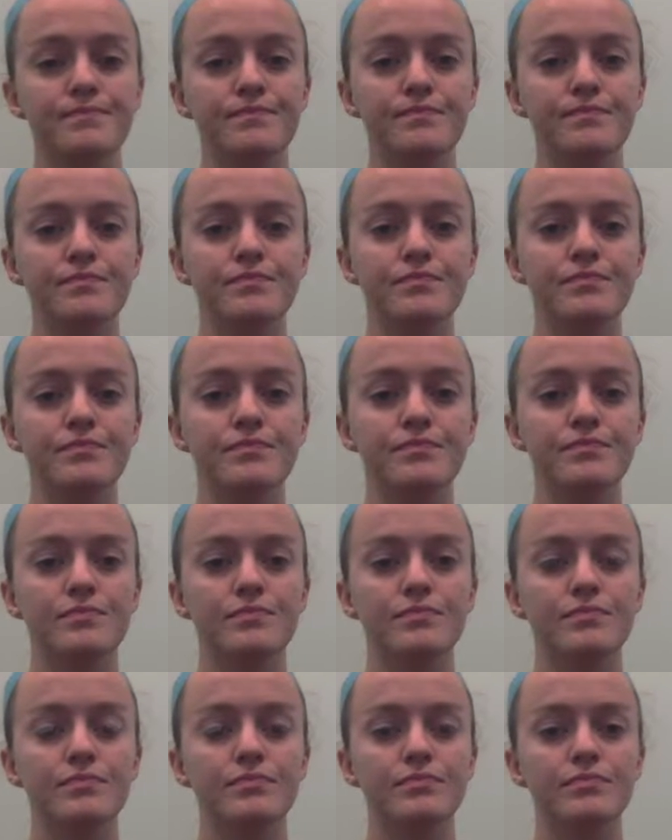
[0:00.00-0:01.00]
in
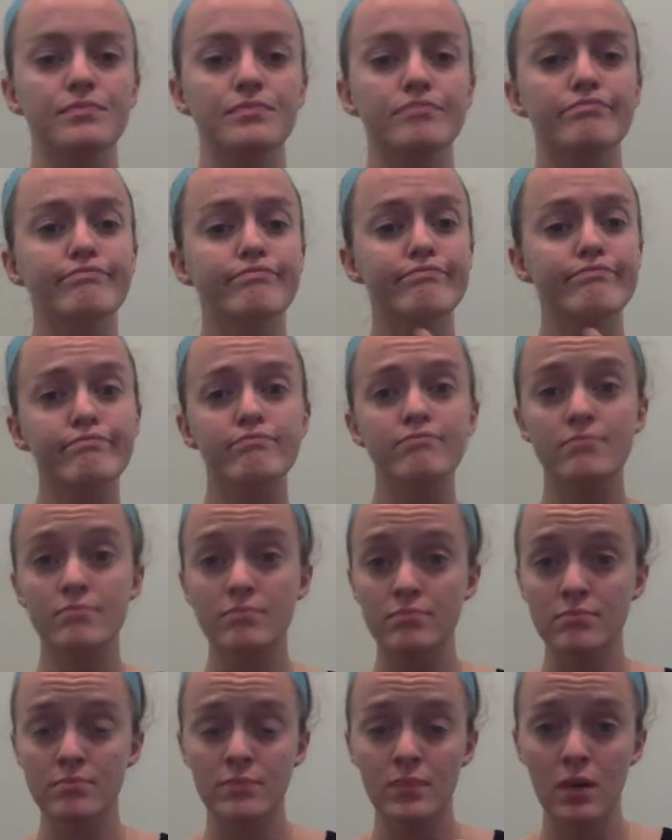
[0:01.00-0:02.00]

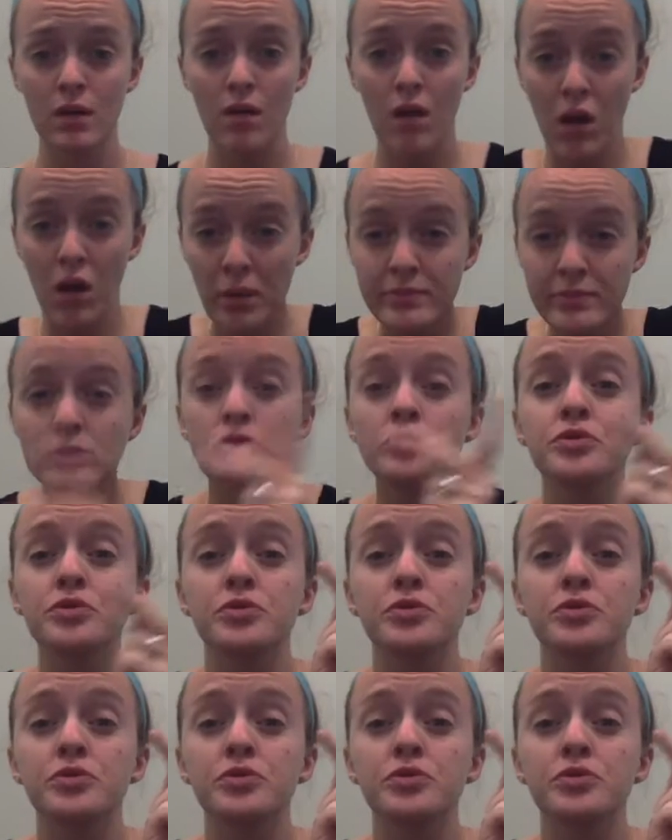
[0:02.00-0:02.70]
Northwest Arkansas.